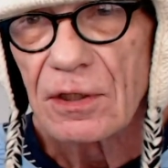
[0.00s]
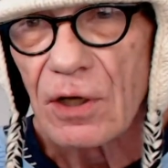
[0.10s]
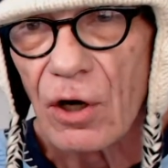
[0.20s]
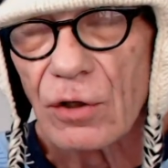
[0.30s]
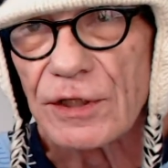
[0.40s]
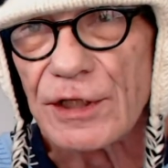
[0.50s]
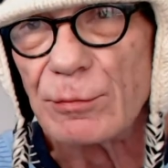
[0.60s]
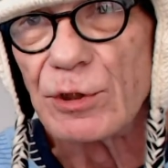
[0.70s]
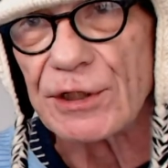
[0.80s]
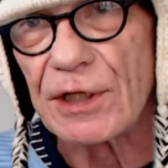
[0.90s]
all
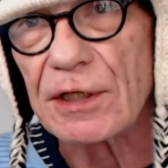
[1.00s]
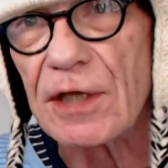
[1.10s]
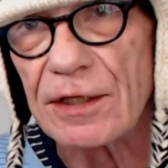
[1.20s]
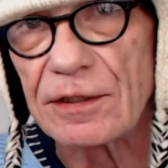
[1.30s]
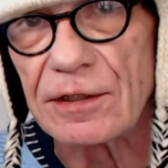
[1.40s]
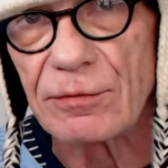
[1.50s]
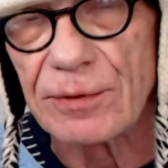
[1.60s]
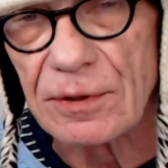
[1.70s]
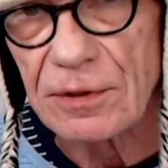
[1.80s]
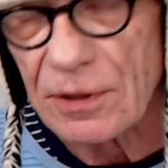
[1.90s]
labeling in Canada
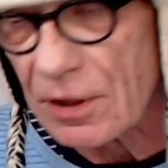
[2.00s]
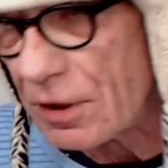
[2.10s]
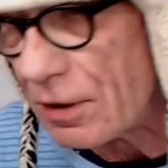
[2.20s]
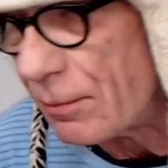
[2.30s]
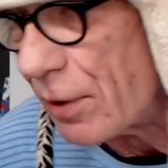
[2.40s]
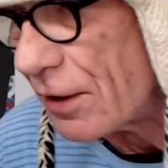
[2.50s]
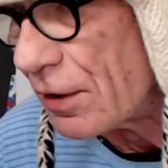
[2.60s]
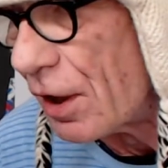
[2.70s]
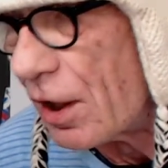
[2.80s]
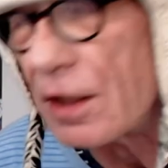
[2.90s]
uh, by
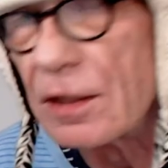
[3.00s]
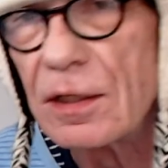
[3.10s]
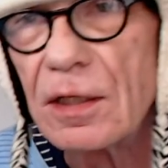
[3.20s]
law